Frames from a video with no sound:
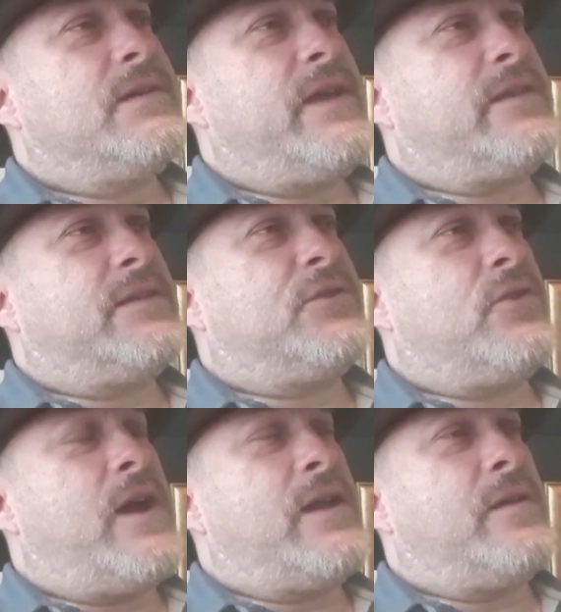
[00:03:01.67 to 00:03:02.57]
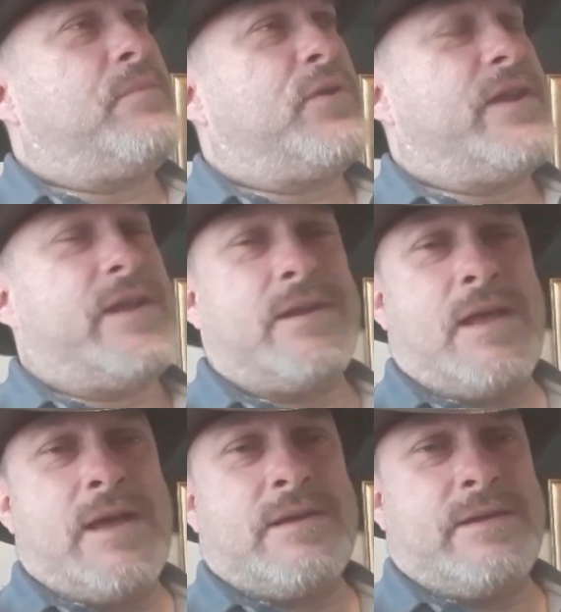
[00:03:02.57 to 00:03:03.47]
Texas tried to pretend
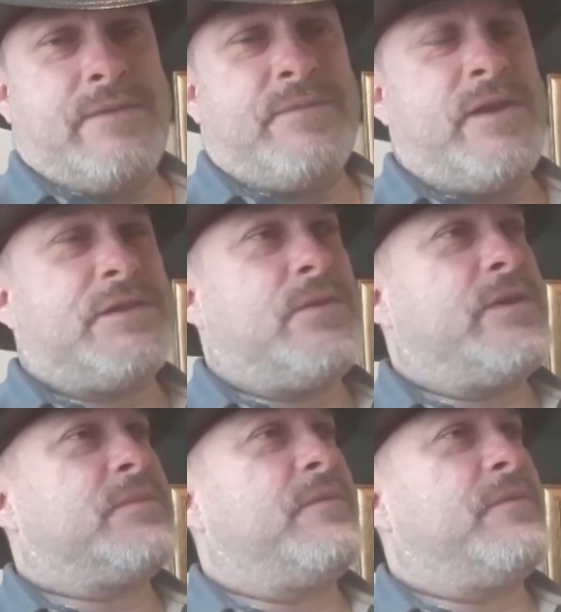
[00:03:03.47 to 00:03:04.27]
like, and I've touched on this